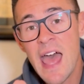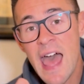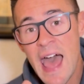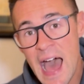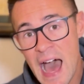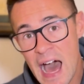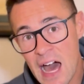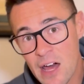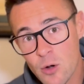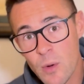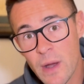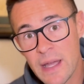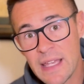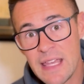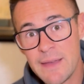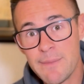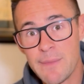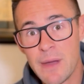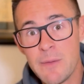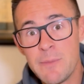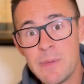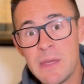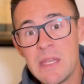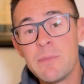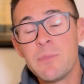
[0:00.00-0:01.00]
How do I get
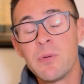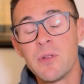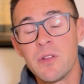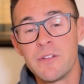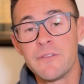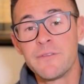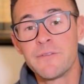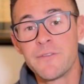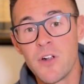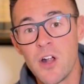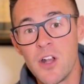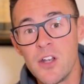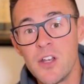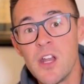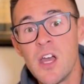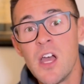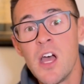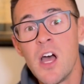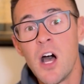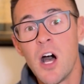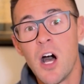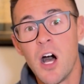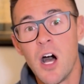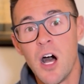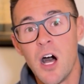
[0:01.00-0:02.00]
my people in front
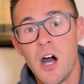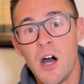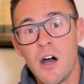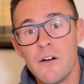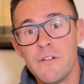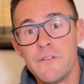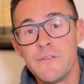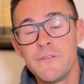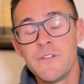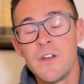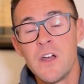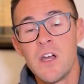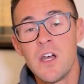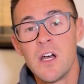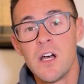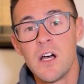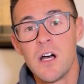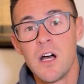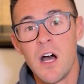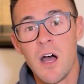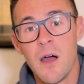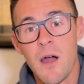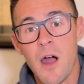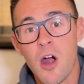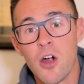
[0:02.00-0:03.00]
of
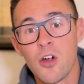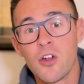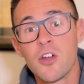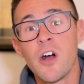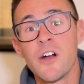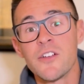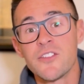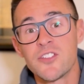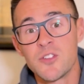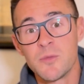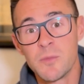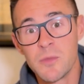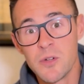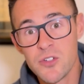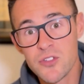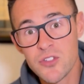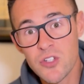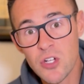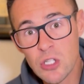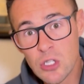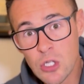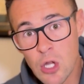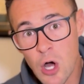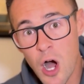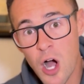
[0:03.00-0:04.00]
our customers
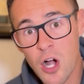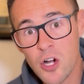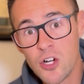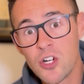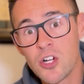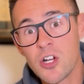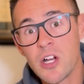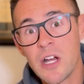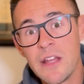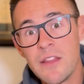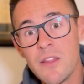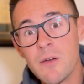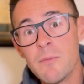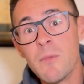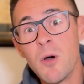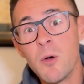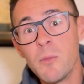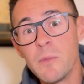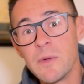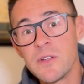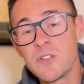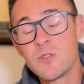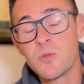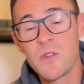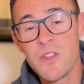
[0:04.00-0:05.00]
longer in the
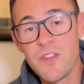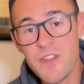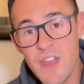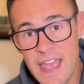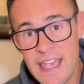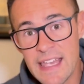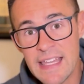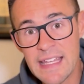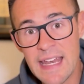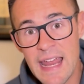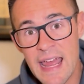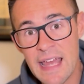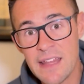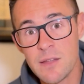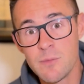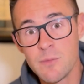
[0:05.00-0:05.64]
moments where they can add the